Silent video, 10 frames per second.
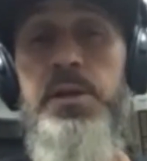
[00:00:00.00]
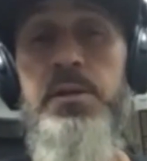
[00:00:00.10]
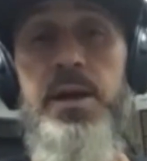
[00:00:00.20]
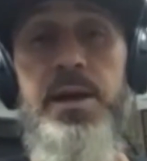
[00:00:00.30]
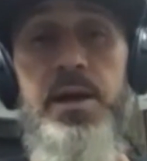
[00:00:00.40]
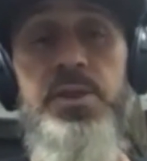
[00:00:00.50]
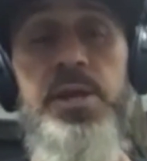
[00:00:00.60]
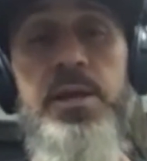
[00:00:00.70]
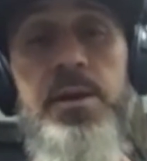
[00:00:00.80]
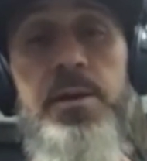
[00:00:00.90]
Like, I
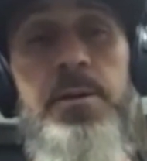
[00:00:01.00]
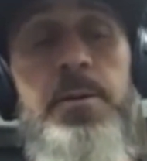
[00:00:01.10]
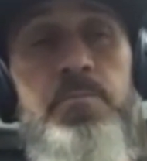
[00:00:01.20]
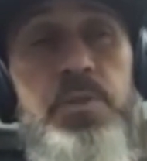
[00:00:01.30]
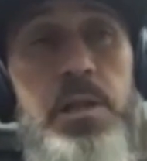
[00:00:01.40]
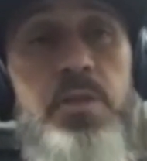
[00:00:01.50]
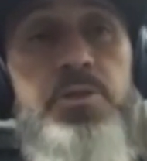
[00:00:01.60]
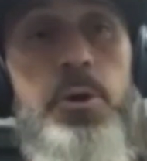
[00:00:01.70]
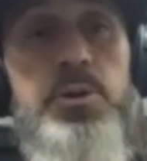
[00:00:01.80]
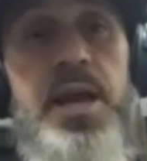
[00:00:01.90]
think, let
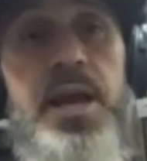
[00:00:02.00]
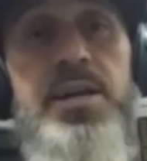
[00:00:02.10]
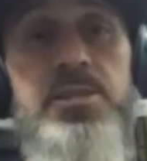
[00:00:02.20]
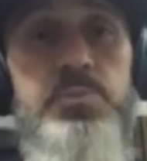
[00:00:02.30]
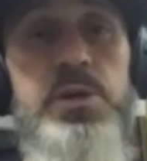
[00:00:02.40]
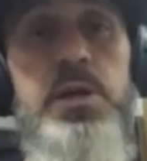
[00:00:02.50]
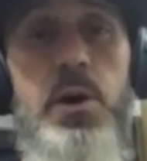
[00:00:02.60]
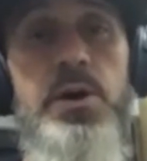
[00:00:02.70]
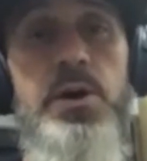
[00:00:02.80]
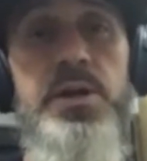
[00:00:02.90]
those guys be
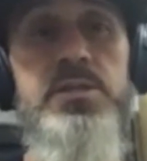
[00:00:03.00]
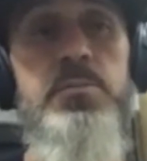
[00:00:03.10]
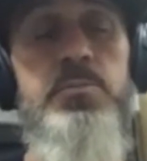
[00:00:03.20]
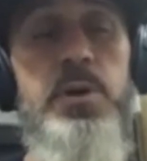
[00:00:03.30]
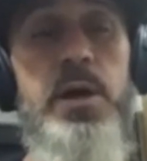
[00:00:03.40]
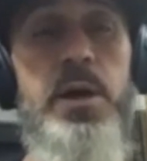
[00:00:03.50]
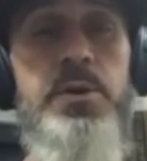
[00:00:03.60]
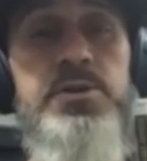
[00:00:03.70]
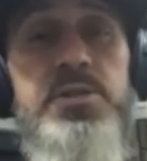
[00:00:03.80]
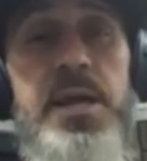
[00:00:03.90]
artists, but
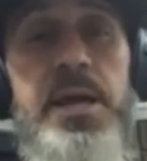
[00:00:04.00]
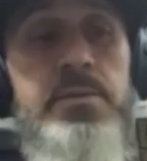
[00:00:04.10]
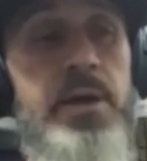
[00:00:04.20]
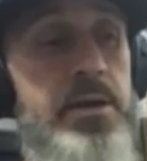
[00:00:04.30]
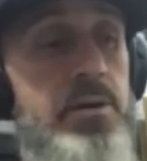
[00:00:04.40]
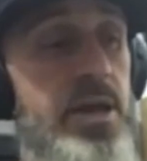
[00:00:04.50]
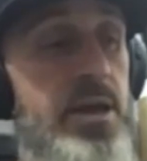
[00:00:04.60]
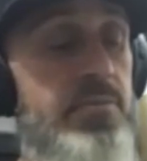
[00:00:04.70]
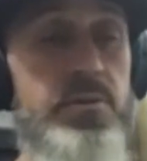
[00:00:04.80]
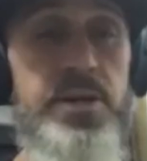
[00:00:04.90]
understand, like, okay,
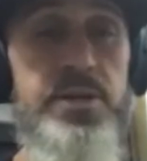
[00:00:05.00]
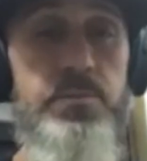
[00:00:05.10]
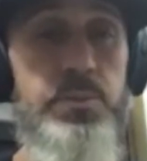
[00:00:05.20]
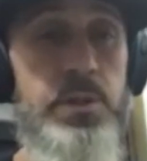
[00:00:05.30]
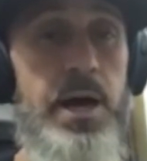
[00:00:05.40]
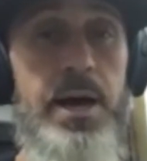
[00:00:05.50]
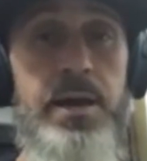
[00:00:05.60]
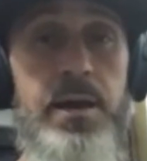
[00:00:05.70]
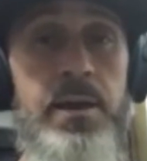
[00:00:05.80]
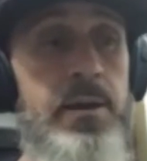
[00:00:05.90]
for this block,
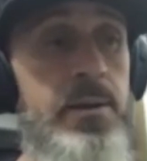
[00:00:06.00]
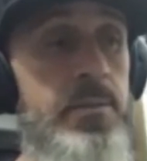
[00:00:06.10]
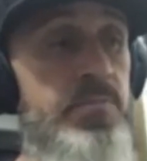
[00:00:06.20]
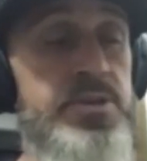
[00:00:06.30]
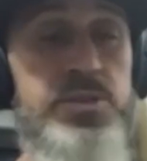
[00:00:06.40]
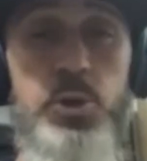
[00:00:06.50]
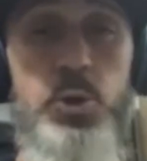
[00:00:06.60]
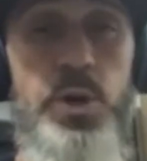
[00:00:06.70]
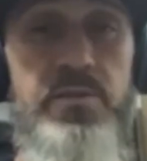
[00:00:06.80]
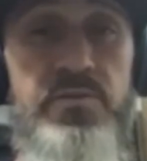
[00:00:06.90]
this 2
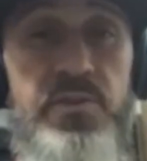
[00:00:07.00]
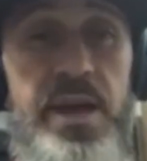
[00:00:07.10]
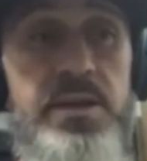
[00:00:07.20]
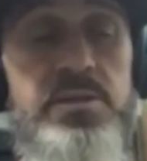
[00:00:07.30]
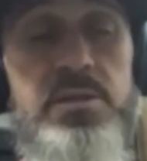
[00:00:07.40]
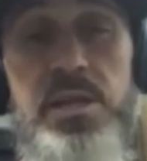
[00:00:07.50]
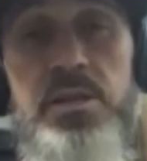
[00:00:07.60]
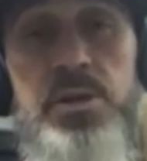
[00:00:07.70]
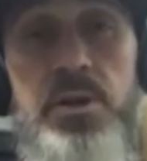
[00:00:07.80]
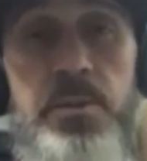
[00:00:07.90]
week phase, these are the